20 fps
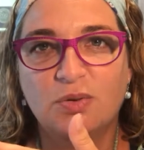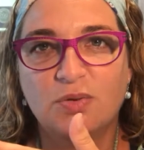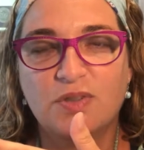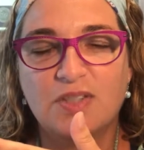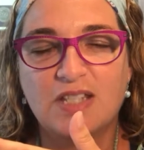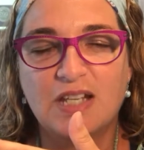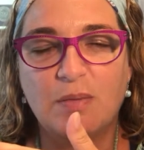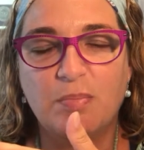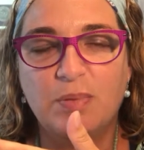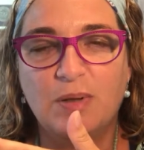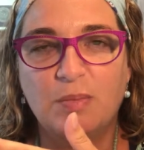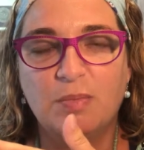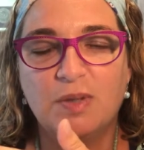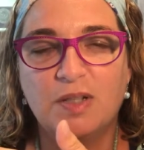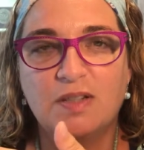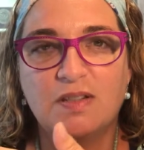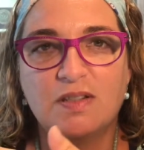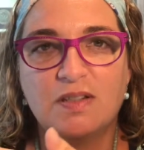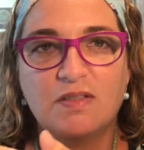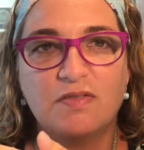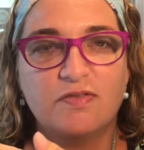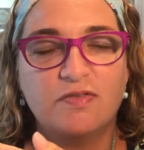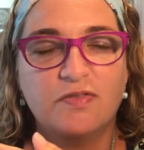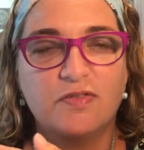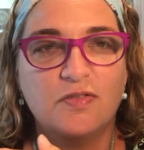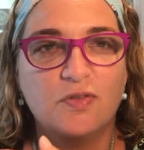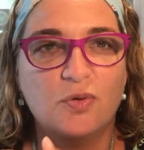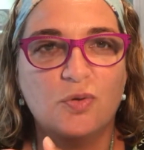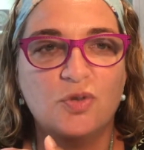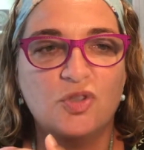supplement
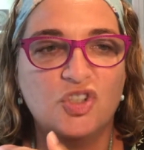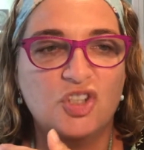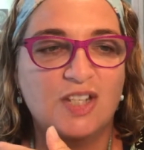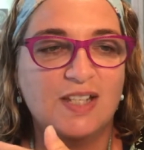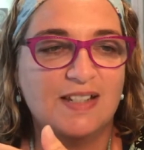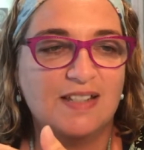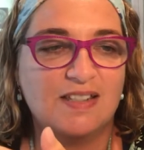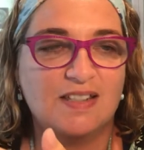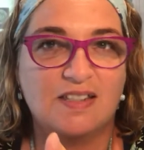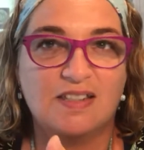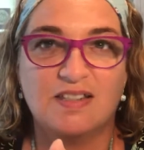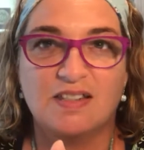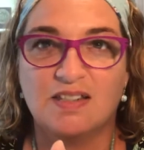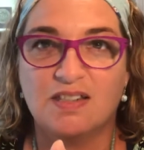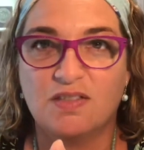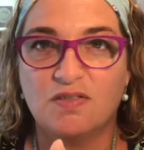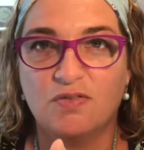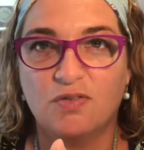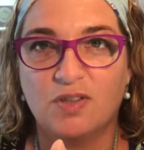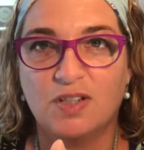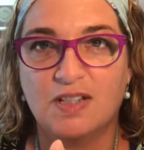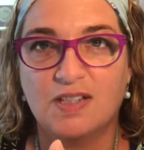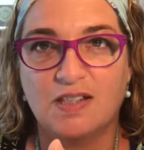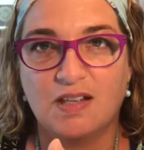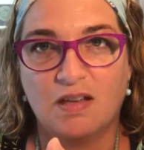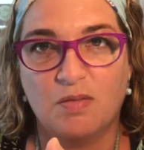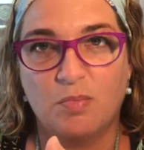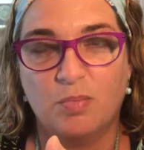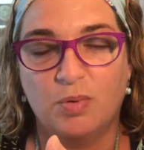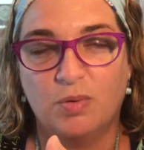for GX Assist, for
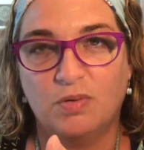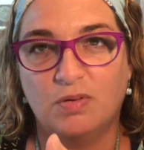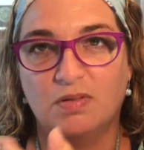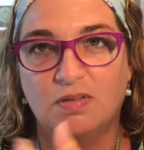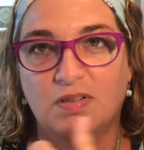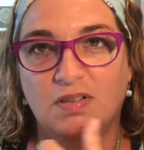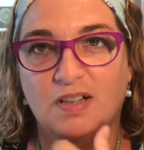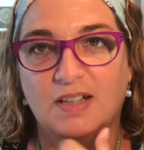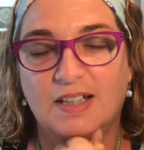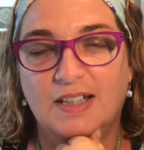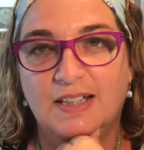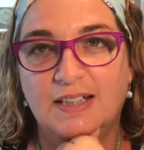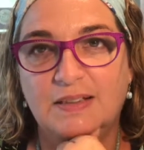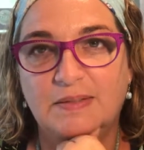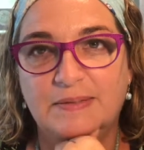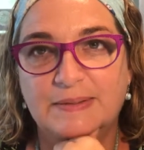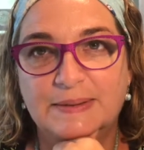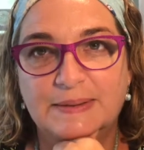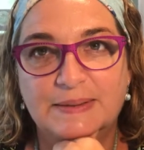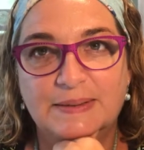example, okay,